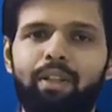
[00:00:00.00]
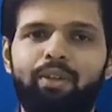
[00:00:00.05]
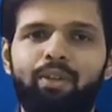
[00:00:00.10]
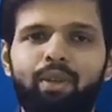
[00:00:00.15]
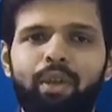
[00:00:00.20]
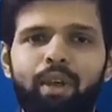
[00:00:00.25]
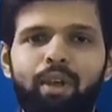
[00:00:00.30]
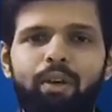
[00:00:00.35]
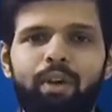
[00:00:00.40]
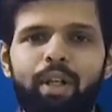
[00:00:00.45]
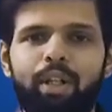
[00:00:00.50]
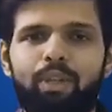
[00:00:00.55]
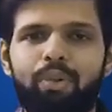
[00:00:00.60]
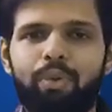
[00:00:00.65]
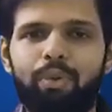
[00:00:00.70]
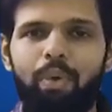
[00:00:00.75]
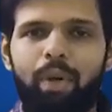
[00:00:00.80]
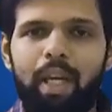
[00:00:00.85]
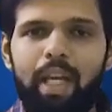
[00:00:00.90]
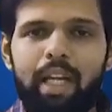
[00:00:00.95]
in order
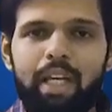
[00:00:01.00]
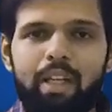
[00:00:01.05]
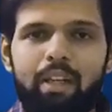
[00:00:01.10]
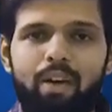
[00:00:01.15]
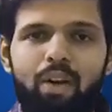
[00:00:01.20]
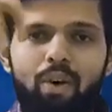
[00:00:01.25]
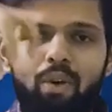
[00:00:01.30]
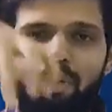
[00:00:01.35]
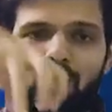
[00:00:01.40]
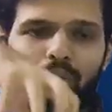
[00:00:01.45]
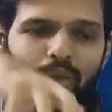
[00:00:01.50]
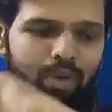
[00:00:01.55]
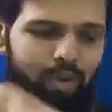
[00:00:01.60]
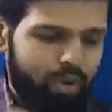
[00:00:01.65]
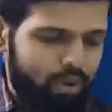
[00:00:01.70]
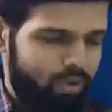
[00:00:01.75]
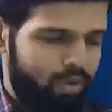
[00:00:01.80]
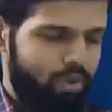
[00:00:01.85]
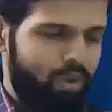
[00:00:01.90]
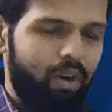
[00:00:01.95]
to include
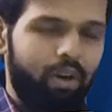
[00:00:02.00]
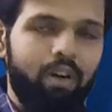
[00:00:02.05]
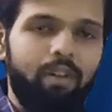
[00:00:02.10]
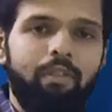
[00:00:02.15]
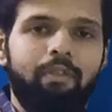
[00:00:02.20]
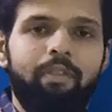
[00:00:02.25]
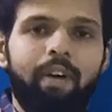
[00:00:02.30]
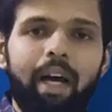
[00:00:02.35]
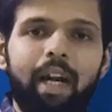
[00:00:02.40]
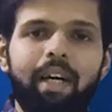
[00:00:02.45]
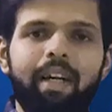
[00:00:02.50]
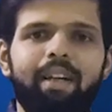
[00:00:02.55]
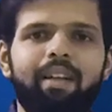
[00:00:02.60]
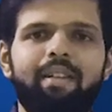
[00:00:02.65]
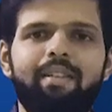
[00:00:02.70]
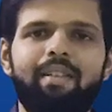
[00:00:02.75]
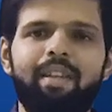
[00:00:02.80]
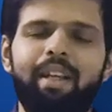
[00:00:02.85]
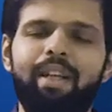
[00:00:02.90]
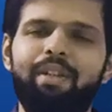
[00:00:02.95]
those all
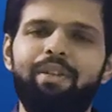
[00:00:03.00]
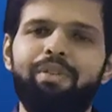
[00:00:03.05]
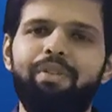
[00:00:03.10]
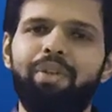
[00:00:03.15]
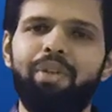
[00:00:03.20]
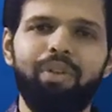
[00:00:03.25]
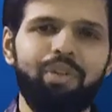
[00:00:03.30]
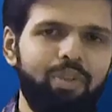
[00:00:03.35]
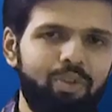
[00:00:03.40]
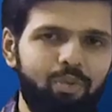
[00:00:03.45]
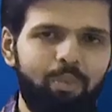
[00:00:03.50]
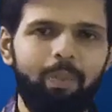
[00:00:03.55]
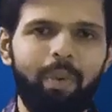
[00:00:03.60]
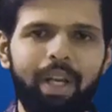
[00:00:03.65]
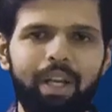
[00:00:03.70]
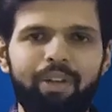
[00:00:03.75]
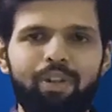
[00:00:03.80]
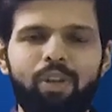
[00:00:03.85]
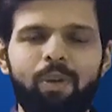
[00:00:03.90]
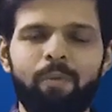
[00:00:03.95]
factors into your
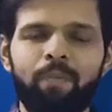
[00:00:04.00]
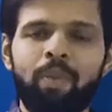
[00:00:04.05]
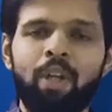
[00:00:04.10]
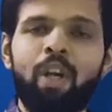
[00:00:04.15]
speech.